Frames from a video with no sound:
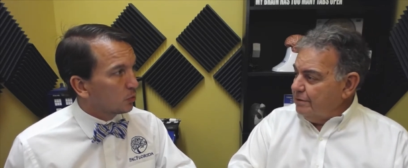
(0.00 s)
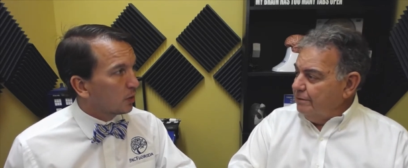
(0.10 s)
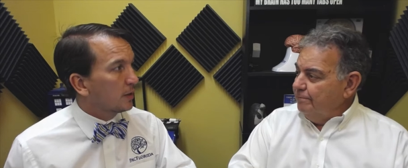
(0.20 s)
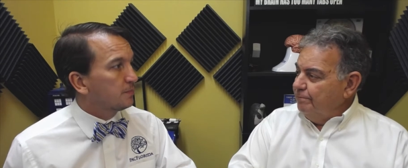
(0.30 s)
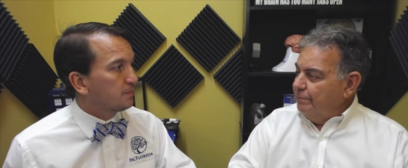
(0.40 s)

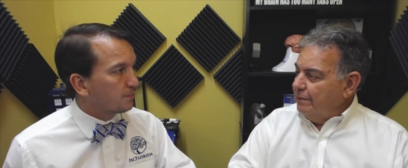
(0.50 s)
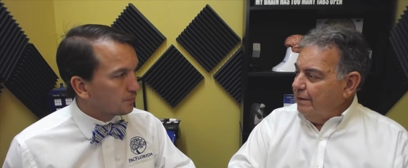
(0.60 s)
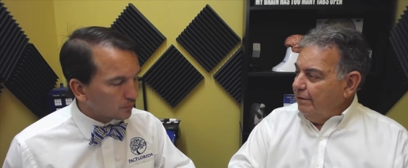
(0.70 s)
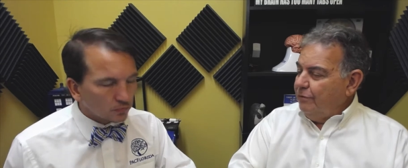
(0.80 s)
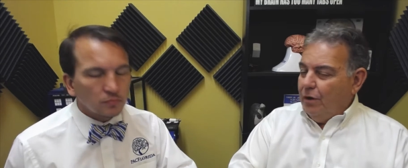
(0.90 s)
Speaker 1: Right.
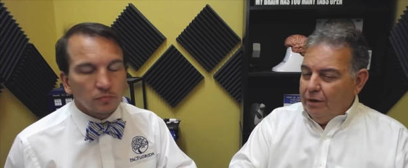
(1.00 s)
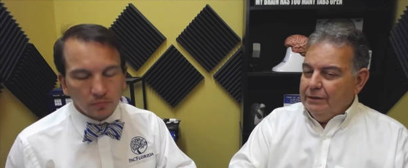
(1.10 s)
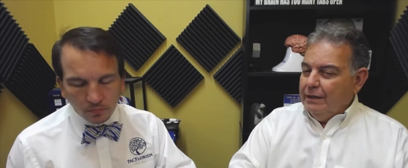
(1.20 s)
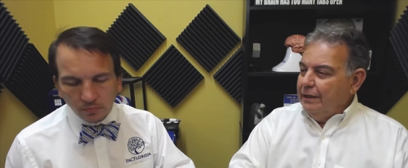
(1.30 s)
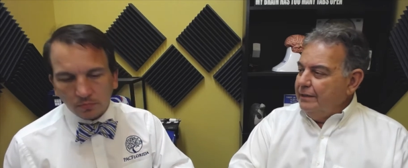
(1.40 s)
Of
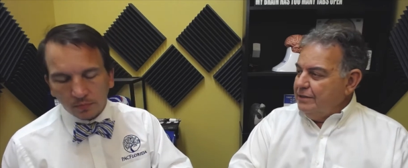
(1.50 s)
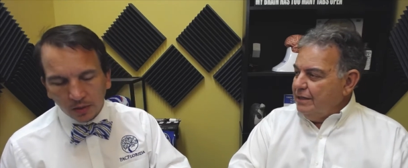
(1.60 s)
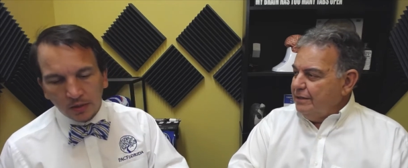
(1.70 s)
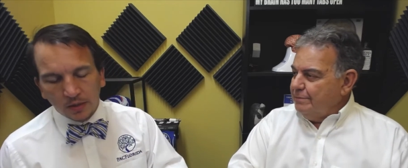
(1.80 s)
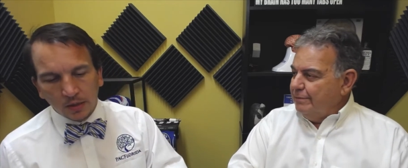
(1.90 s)
online
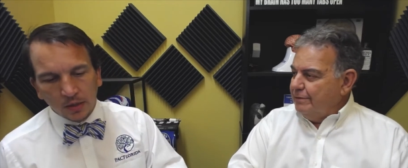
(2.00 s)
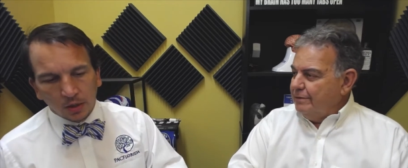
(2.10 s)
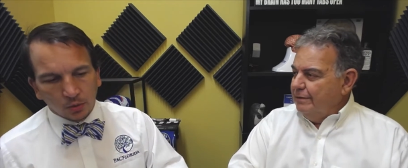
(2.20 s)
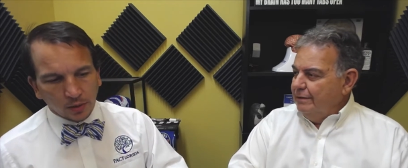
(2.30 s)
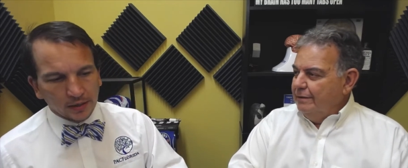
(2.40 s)
assessments.
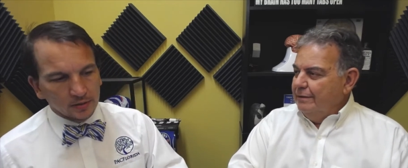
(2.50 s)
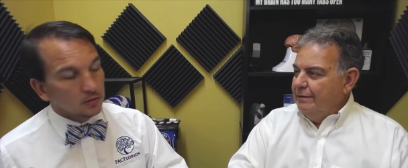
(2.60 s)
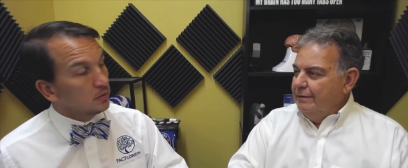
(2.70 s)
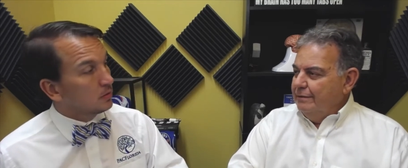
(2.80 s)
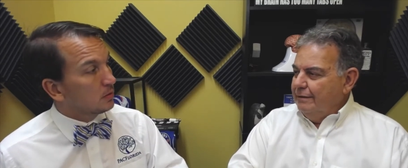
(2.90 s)
Right.
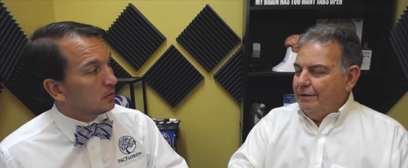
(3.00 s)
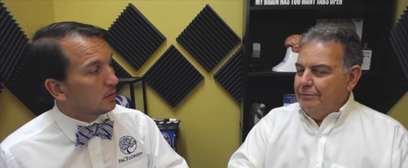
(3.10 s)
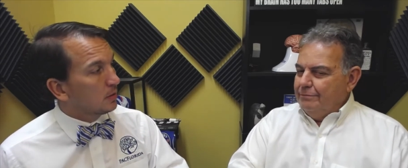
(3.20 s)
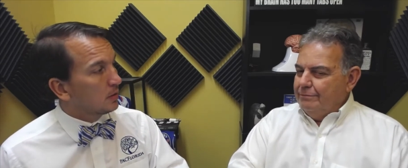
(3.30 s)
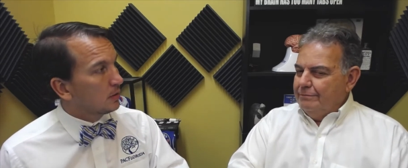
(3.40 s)

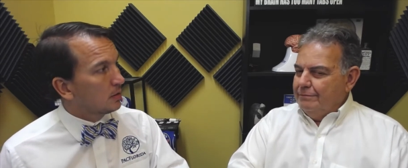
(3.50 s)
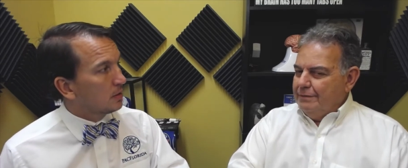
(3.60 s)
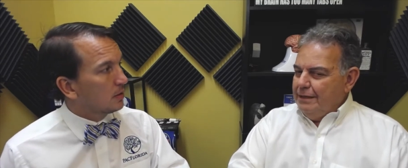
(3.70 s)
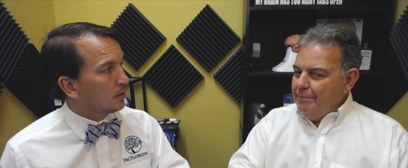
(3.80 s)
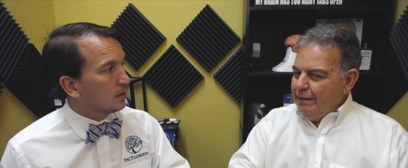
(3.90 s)
Now,
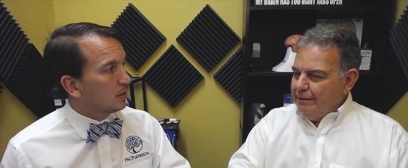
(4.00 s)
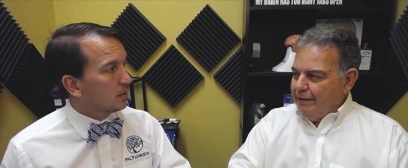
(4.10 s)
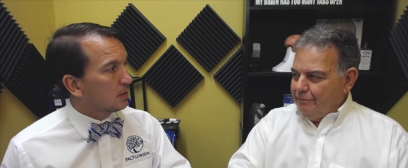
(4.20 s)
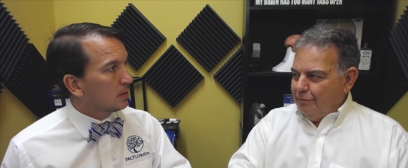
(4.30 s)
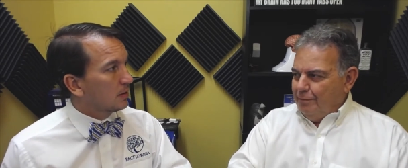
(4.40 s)
think about
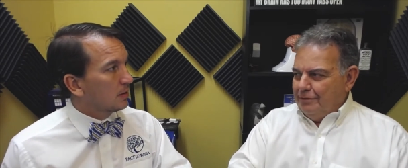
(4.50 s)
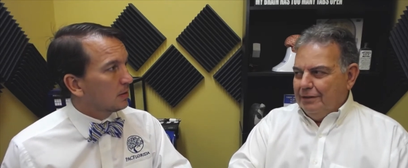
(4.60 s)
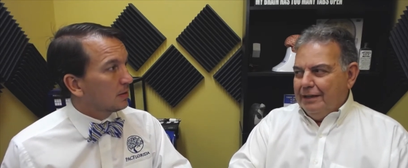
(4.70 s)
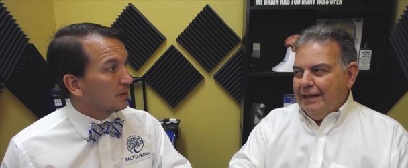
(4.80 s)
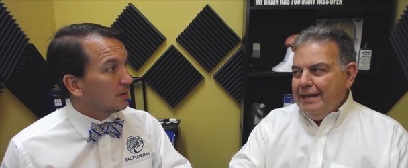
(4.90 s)
that for a minute.
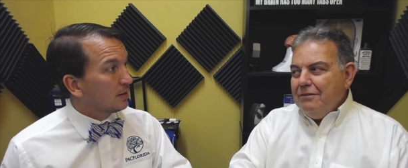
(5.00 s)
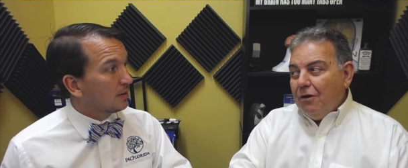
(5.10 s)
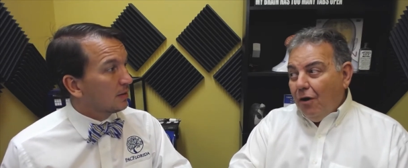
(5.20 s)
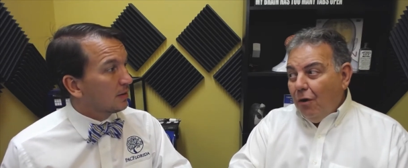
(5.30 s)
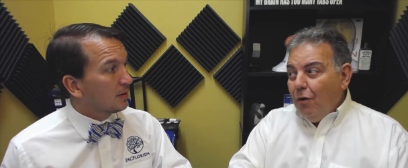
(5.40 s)
They can't
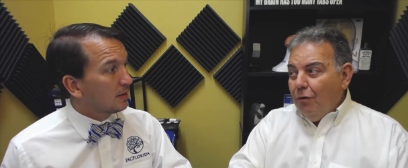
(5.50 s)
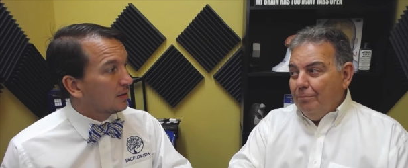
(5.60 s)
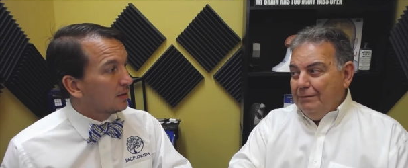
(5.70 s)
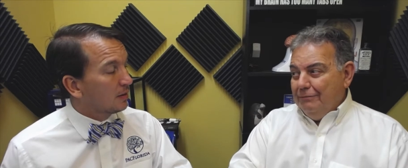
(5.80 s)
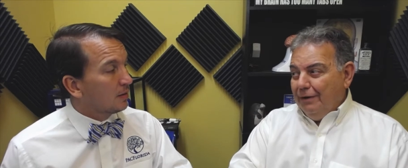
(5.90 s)
all
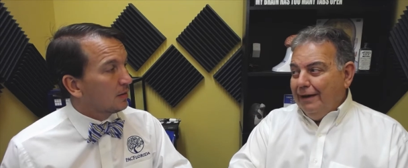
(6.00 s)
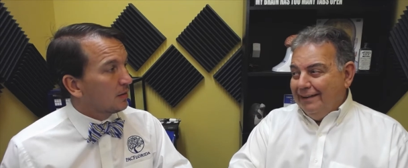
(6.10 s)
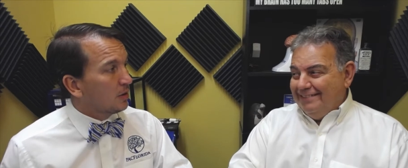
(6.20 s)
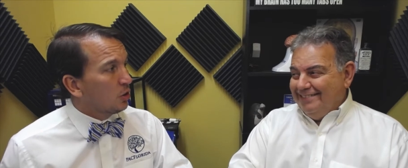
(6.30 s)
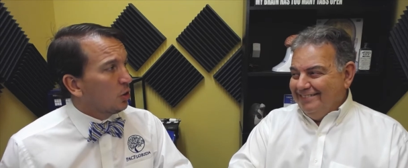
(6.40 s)
be
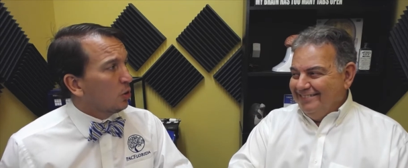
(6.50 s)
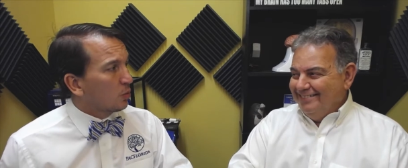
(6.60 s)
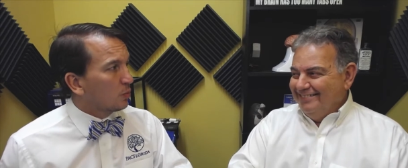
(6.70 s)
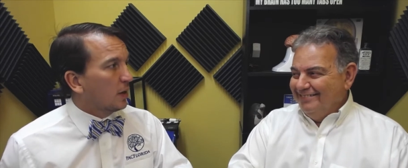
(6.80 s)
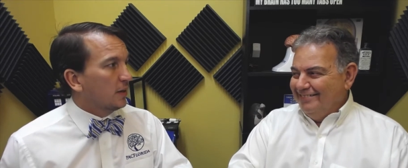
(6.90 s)
Speaker 2: right.
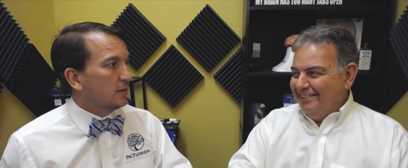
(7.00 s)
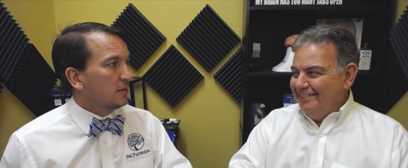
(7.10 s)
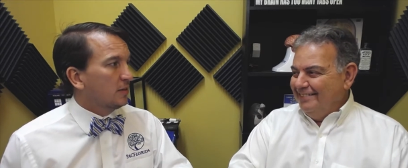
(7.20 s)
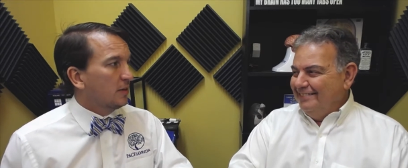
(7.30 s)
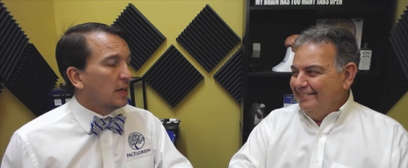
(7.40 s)
Right.
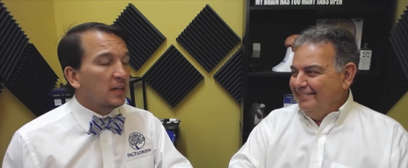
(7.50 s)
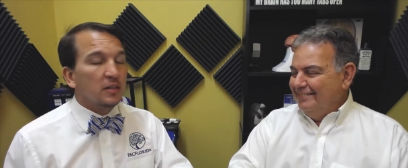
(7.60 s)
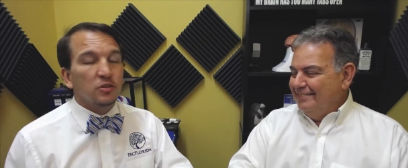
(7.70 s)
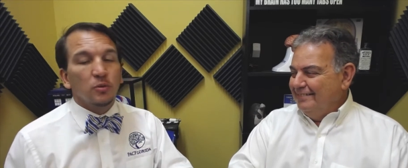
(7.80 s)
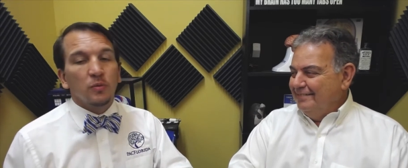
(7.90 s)
Right.
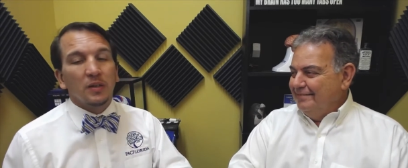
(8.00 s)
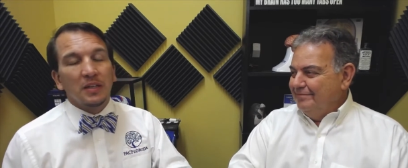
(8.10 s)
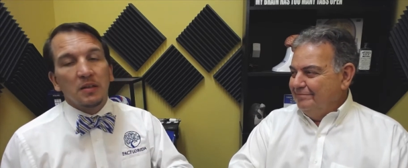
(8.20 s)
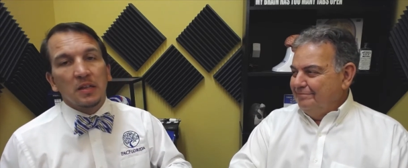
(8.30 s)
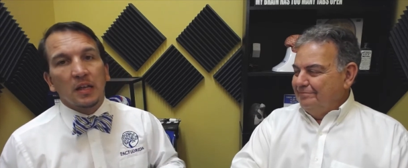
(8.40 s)
And so,
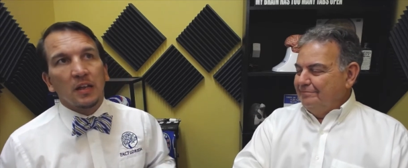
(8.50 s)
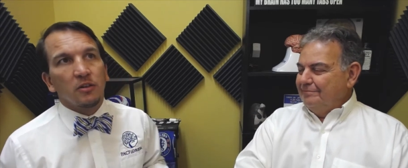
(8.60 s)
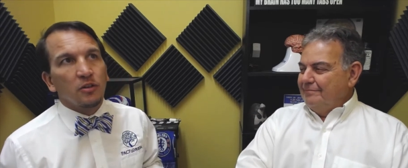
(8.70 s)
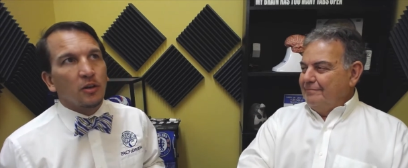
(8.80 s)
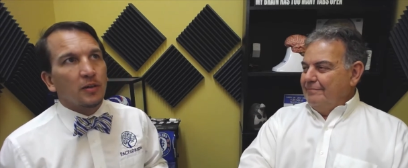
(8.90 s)

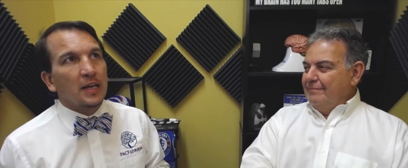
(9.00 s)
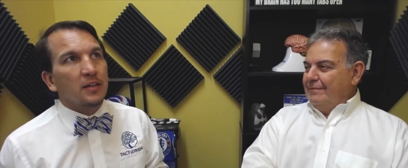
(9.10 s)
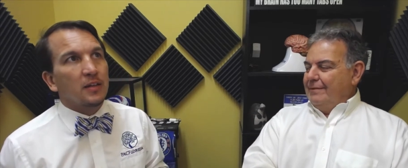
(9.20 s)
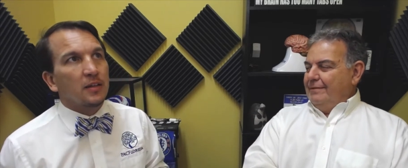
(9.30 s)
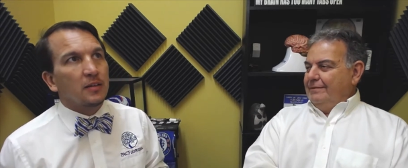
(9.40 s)
you know,
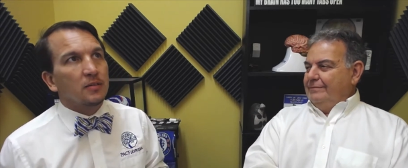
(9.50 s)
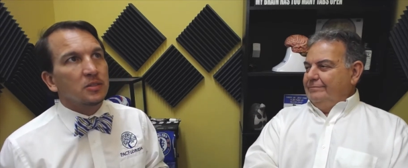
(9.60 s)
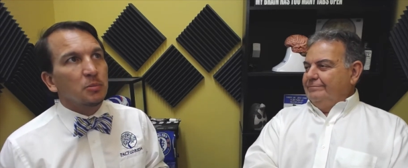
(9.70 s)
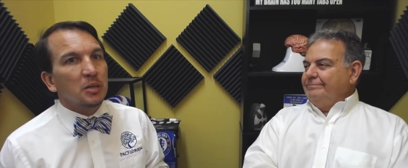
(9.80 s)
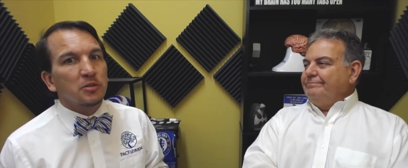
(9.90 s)
and
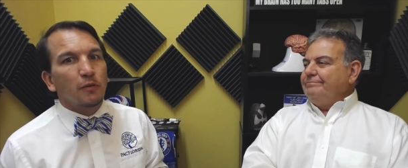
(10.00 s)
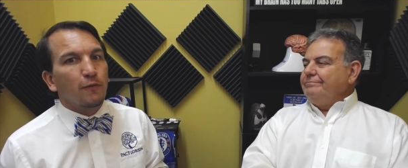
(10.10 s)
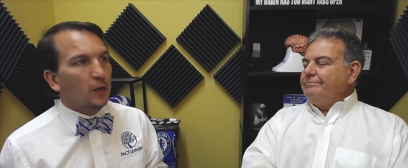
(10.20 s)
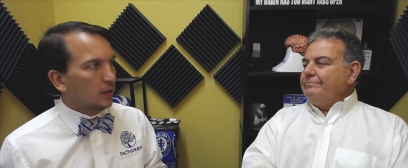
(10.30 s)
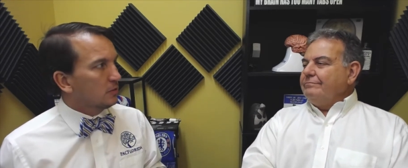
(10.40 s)
sometimes they're
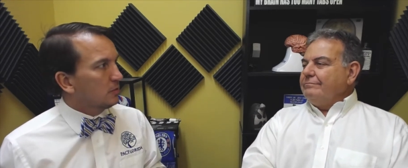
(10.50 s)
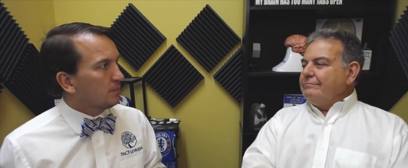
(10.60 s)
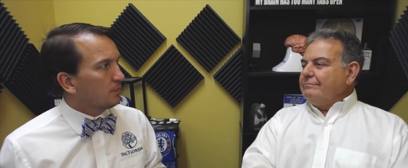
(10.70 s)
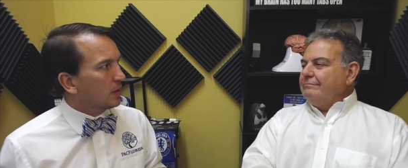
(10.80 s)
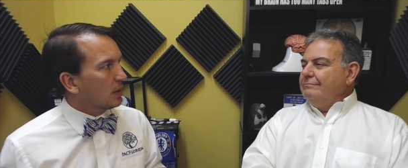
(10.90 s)
fun.
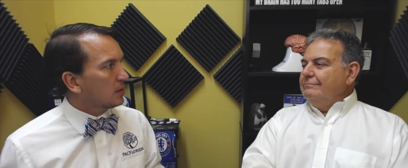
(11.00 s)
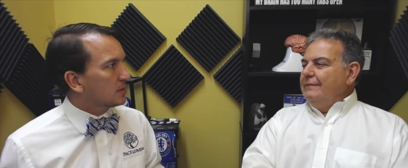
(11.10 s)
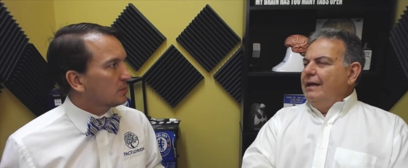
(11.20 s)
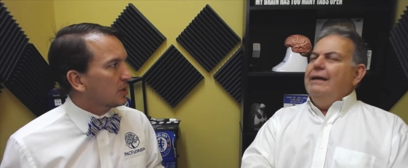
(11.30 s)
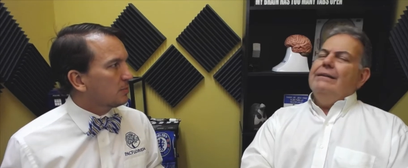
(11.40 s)

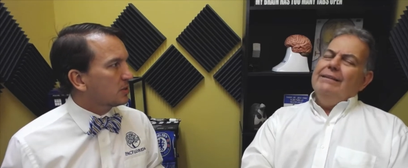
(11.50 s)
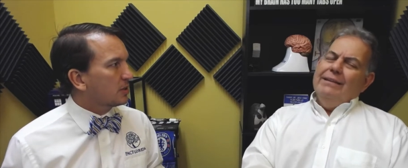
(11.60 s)
Sometimes